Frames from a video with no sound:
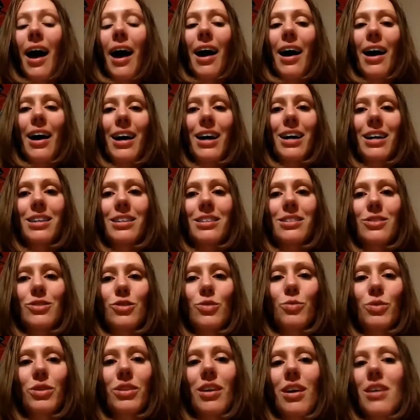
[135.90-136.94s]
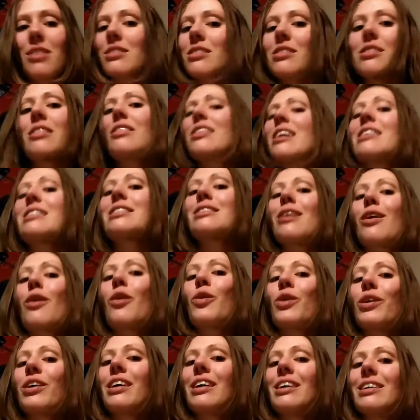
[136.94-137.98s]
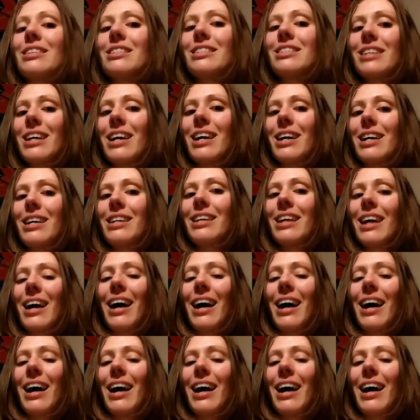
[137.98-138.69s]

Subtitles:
and realizing that that's not going to get done.